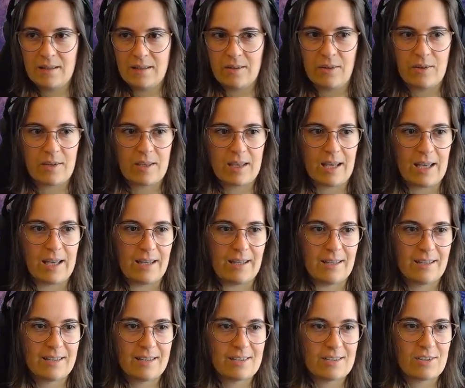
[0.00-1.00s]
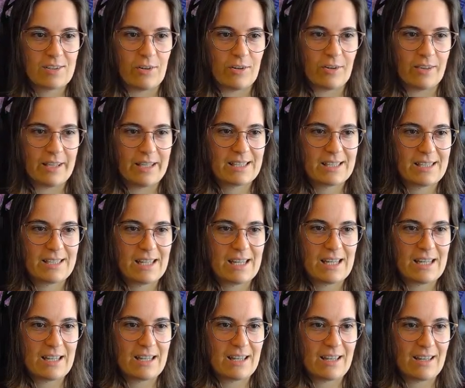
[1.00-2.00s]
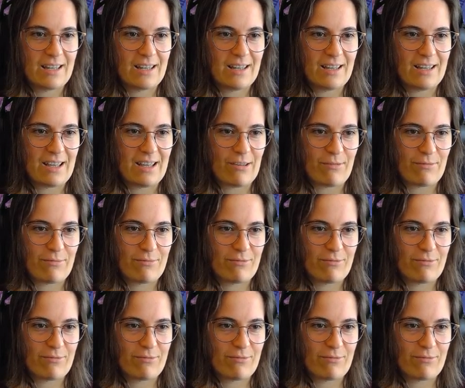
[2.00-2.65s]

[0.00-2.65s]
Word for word: Okay, so let's see if